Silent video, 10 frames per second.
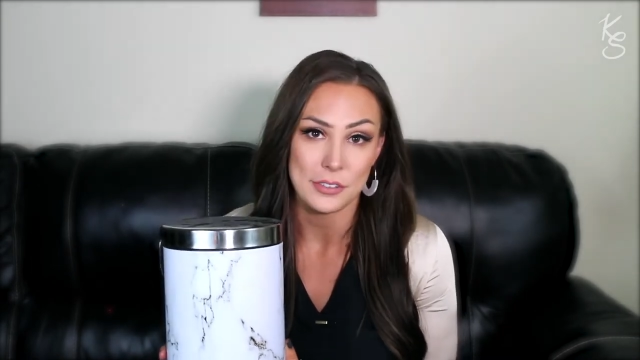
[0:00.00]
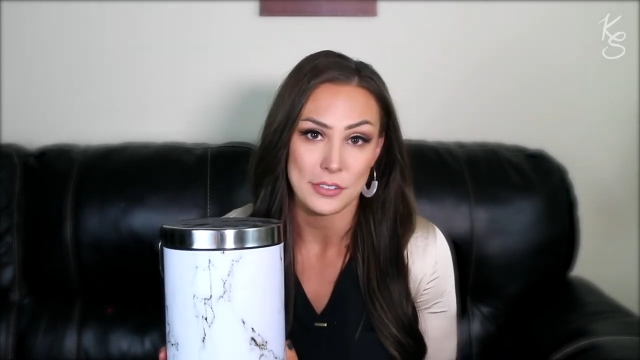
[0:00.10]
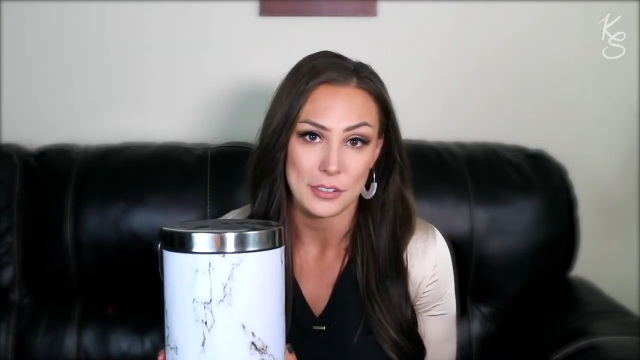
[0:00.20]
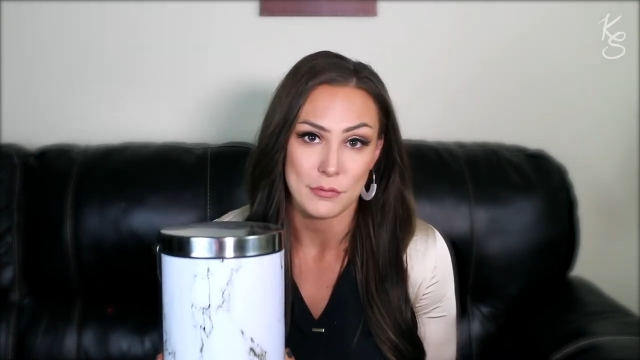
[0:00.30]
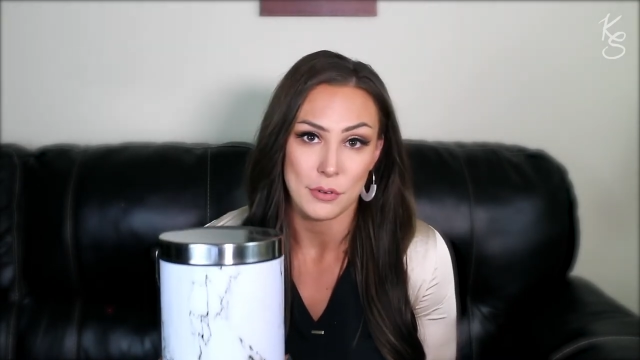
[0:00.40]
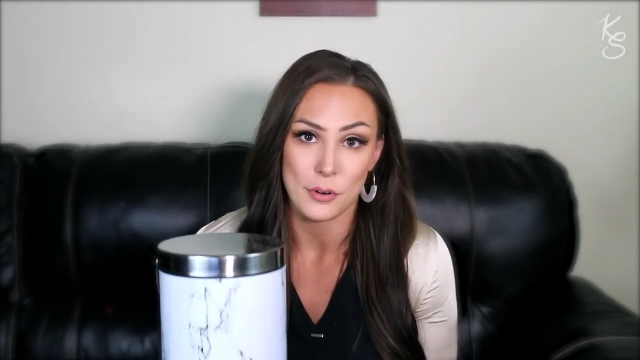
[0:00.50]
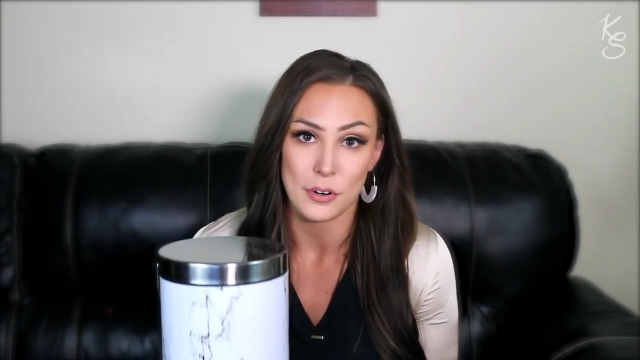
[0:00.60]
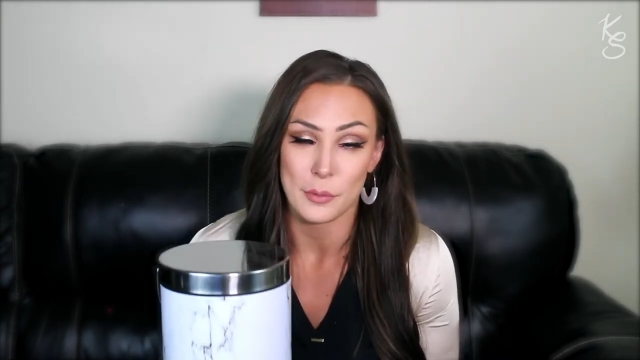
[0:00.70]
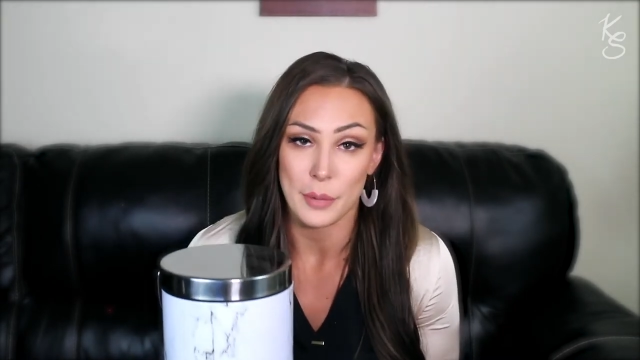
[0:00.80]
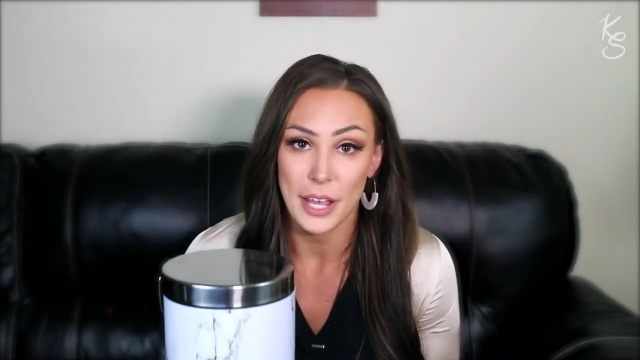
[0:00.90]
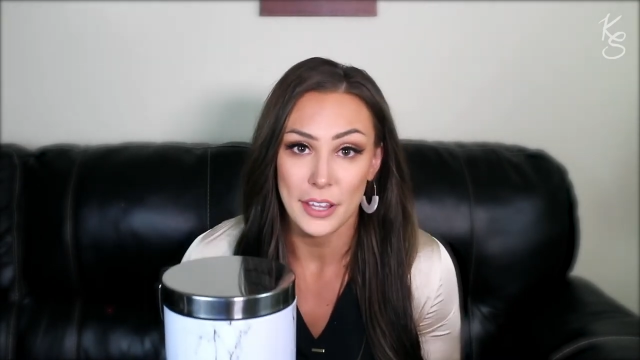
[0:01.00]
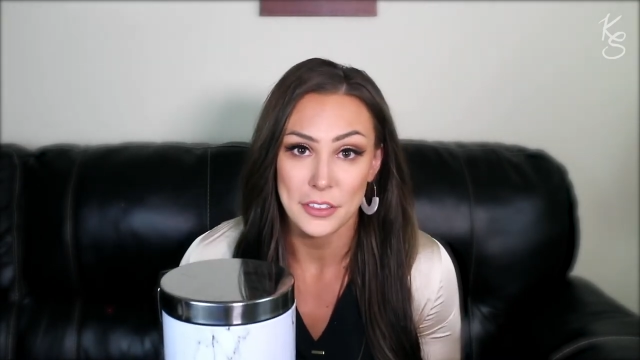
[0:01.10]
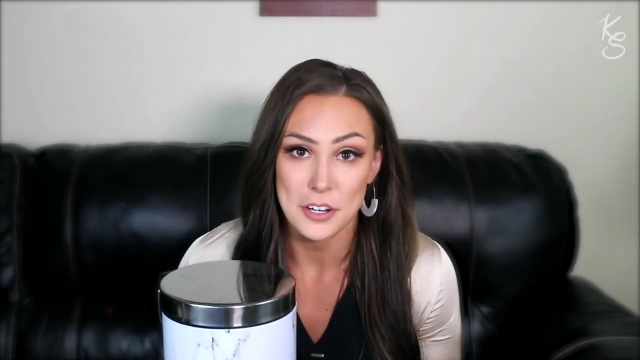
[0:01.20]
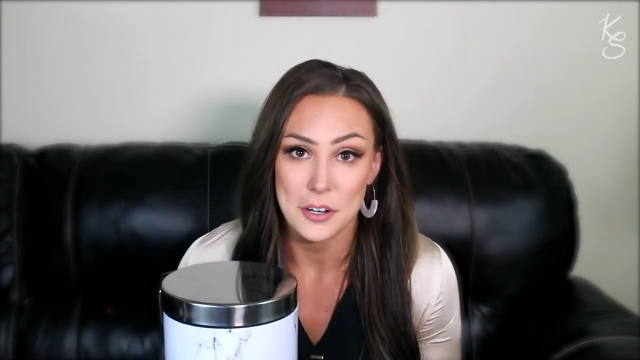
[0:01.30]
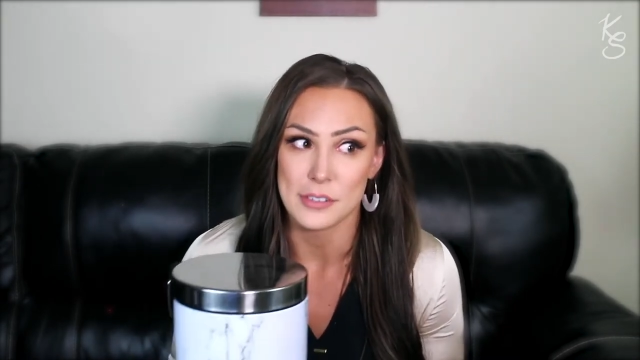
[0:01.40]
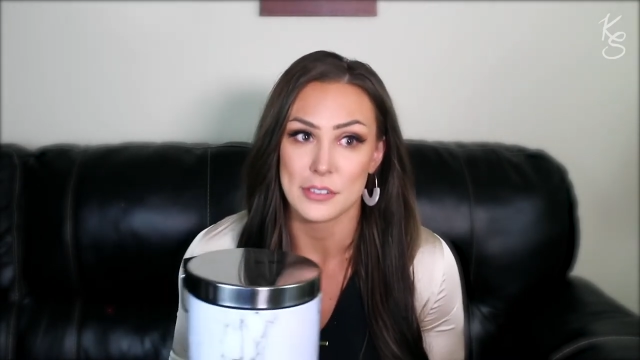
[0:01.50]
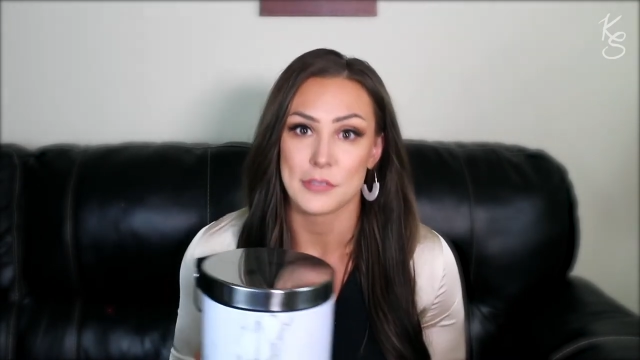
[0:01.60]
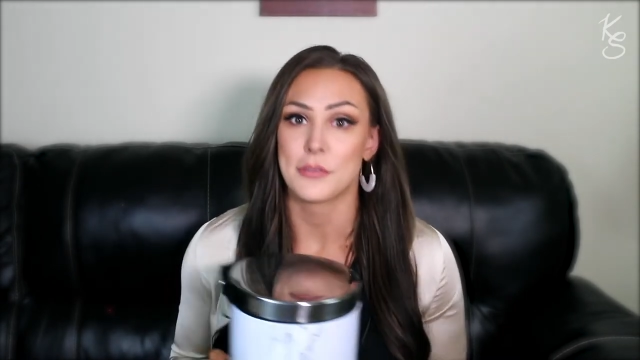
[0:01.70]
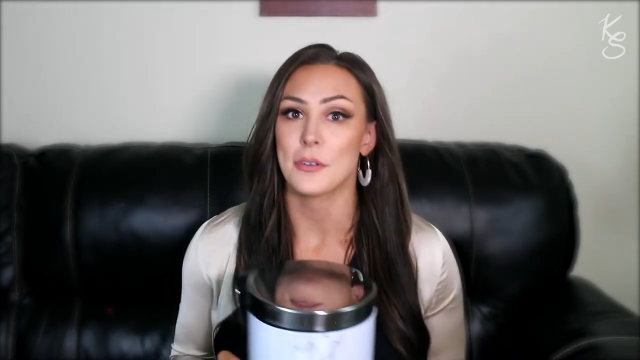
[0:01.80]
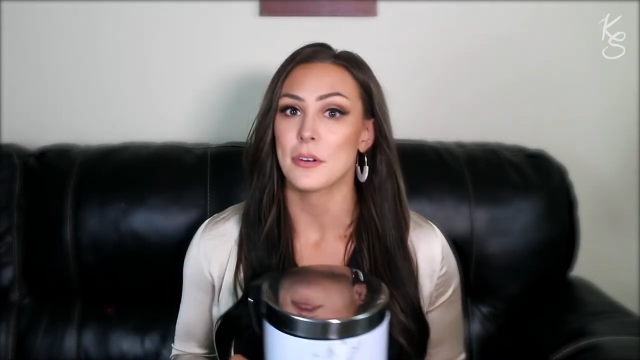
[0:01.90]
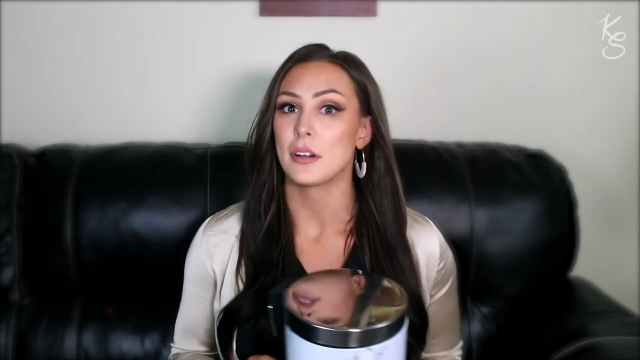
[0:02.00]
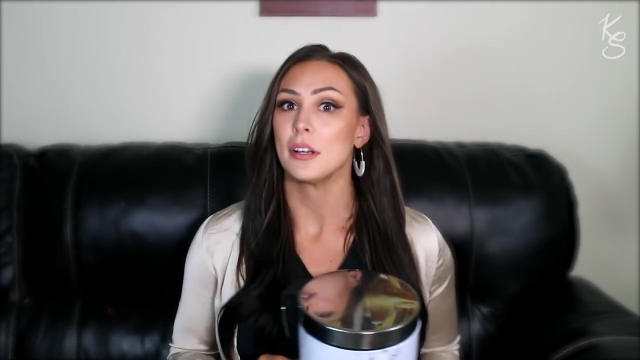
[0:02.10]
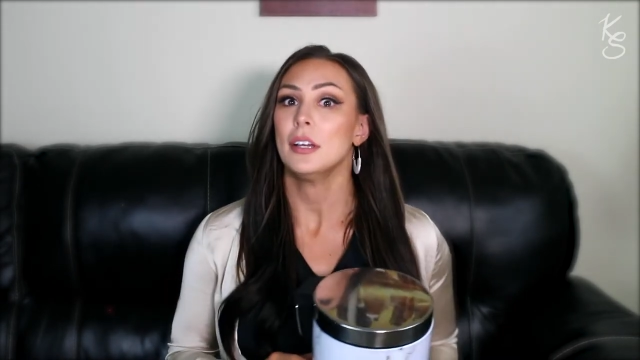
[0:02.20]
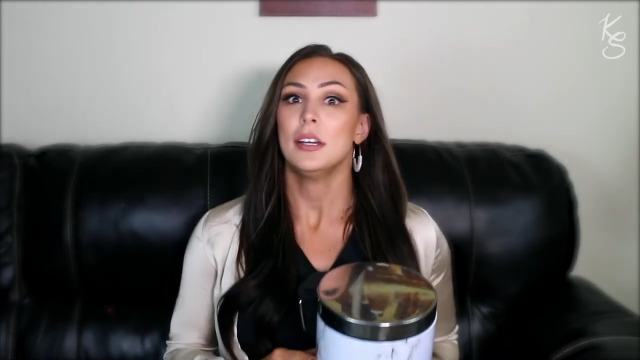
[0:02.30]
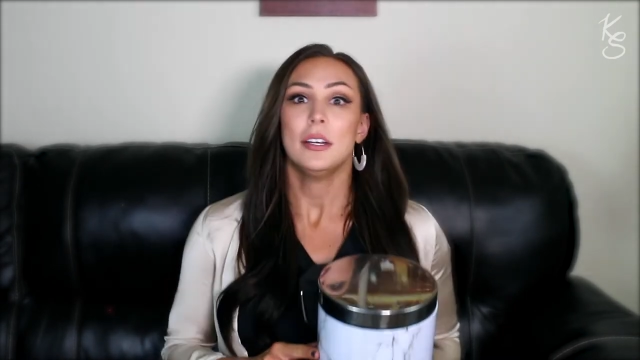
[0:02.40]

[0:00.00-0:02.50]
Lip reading: Use it for a bathroom, use it for,